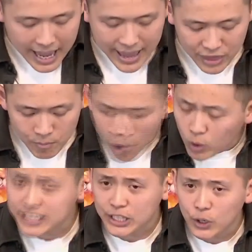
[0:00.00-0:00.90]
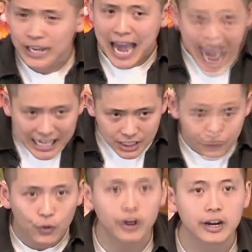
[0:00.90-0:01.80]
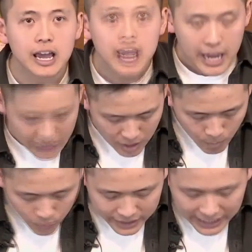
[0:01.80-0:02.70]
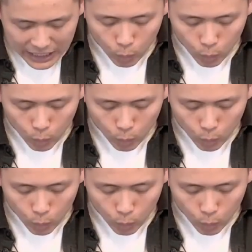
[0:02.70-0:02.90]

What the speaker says: And the most that you can ask for, and the most that he